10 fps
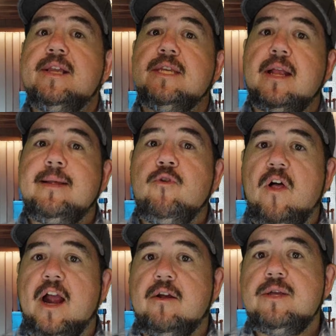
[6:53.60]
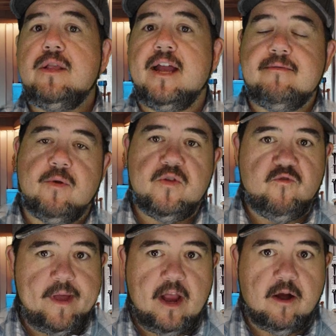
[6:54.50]
selectable lockers, like those
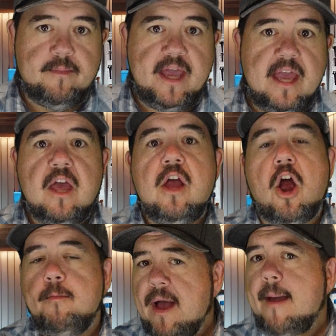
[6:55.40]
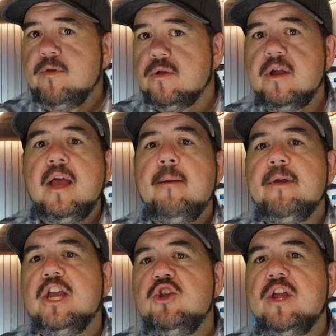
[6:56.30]
from ARB, are popular
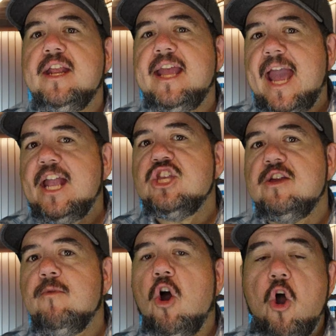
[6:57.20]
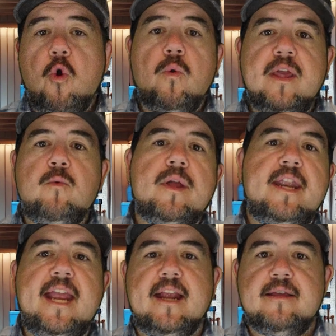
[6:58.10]
because you can engage them only when
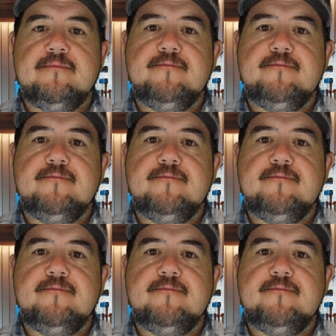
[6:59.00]
needed.